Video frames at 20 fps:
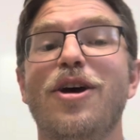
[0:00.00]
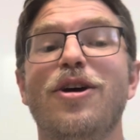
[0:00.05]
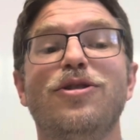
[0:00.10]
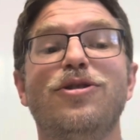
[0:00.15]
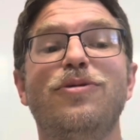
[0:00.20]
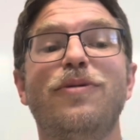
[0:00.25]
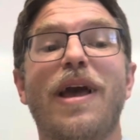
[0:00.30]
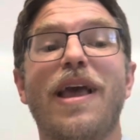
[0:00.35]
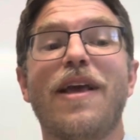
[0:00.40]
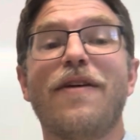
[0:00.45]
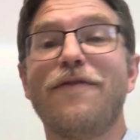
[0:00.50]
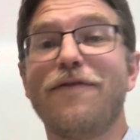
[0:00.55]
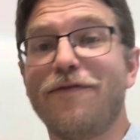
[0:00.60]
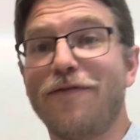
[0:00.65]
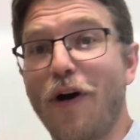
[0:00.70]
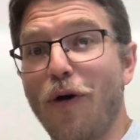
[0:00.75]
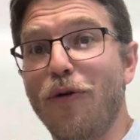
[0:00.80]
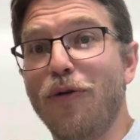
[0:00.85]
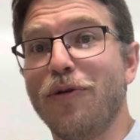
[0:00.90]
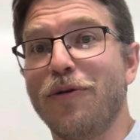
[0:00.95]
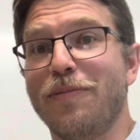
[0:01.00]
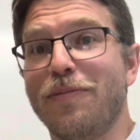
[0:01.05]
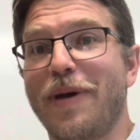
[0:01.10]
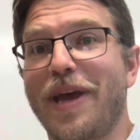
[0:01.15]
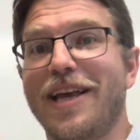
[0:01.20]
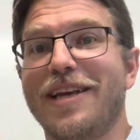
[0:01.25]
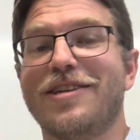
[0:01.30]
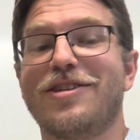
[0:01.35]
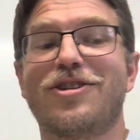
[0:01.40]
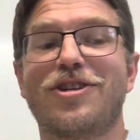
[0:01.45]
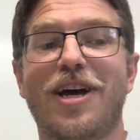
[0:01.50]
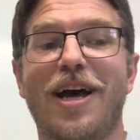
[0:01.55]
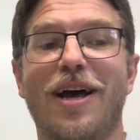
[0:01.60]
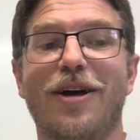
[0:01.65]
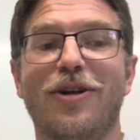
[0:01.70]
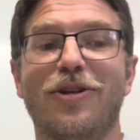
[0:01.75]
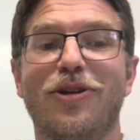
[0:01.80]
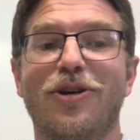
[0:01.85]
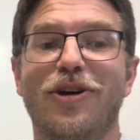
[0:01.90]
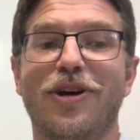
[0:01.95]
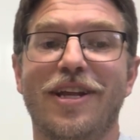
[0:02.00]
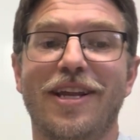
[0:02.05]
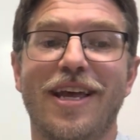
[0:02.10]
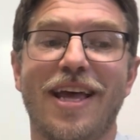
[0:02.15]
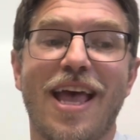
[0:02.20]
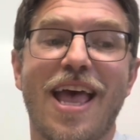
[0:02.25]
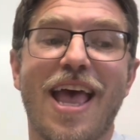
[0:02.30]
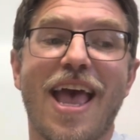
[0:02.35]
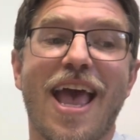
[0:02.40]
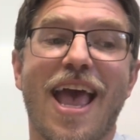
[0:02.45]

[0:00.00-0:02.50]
to a phone-based childhood,